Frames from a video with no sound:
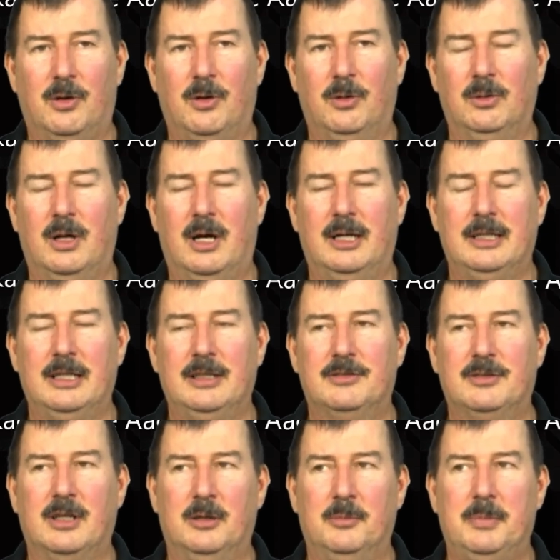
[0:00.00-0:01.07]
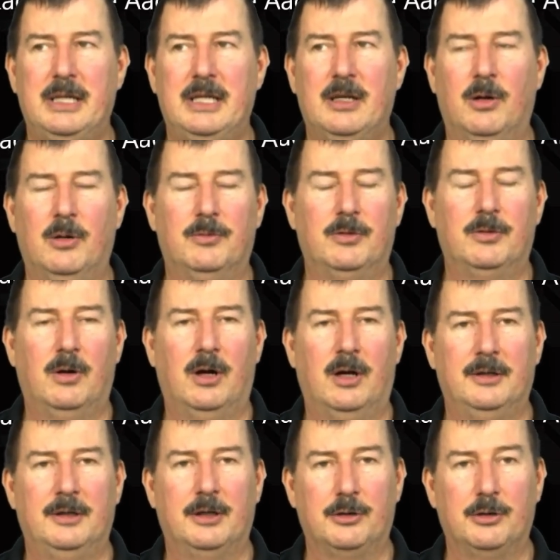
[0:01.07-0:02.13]
a whole lot. It's going to be over
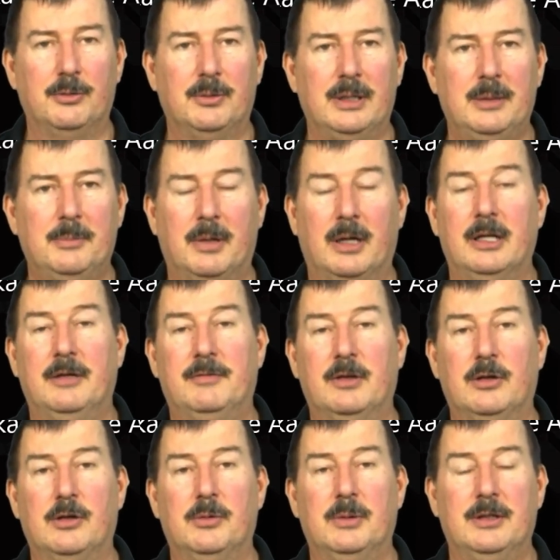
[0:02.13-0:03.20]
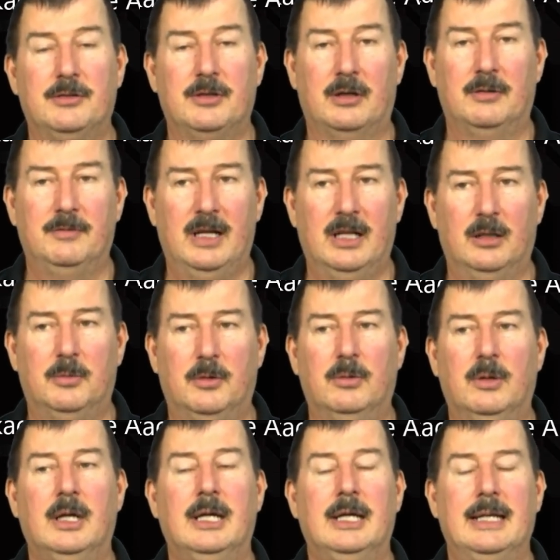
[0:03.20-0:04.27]
on the GUI, but if the GUI is unavailable,
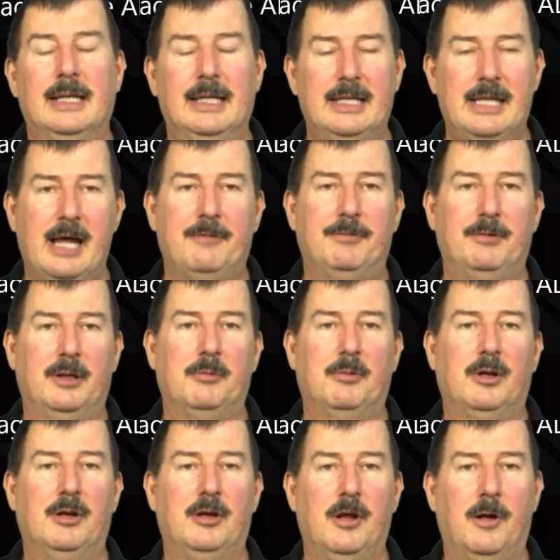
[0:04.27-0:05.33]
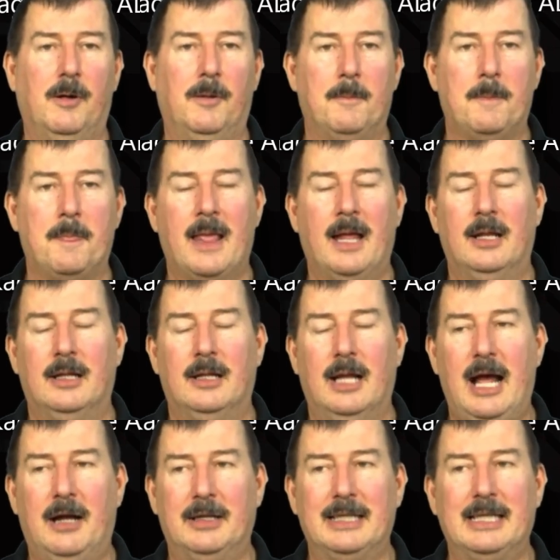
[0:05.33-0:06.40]
definitely want to know
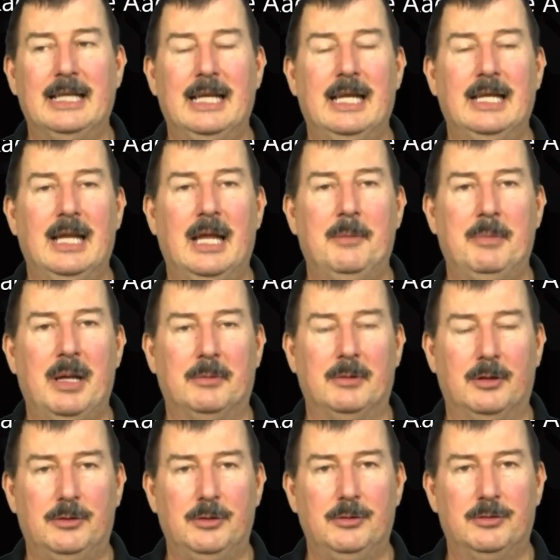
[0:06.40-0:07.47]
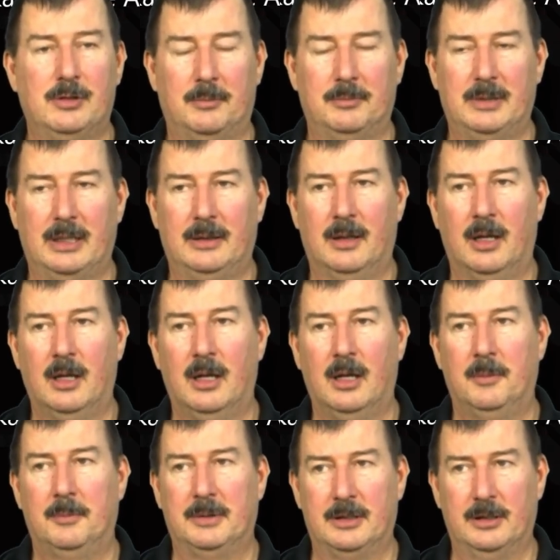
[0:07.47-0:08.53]
how to get in and be able to do something.
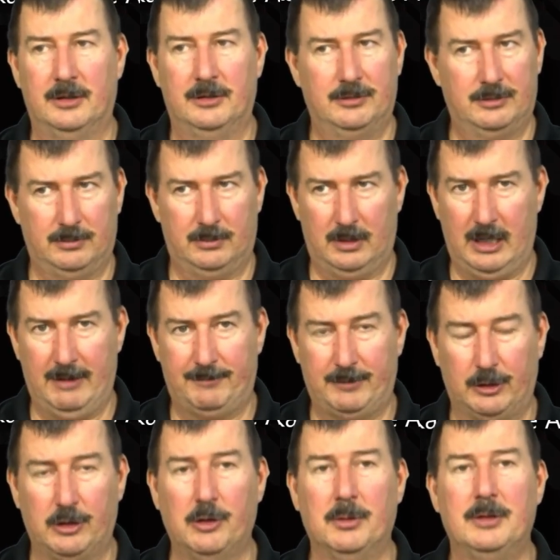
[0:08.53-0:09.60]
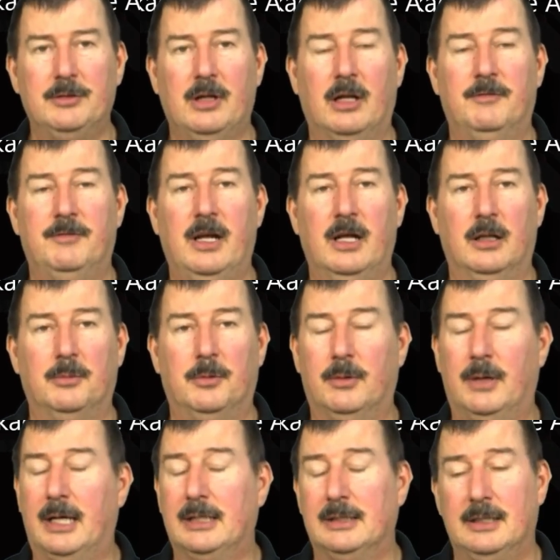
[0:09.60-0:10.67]
Because if the GUI is unavailable,
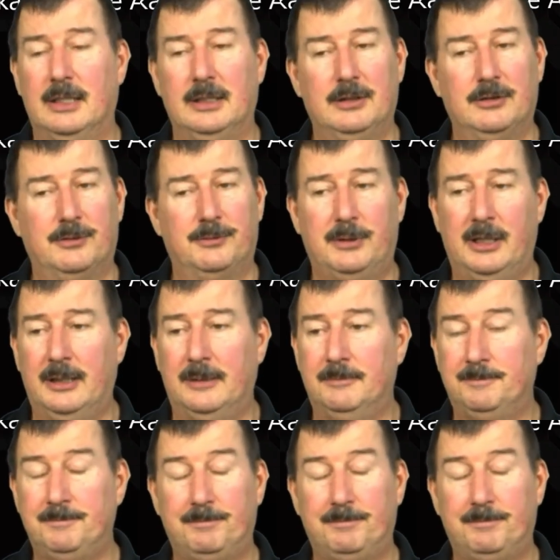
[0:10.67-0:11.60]
I can tell you as a friend,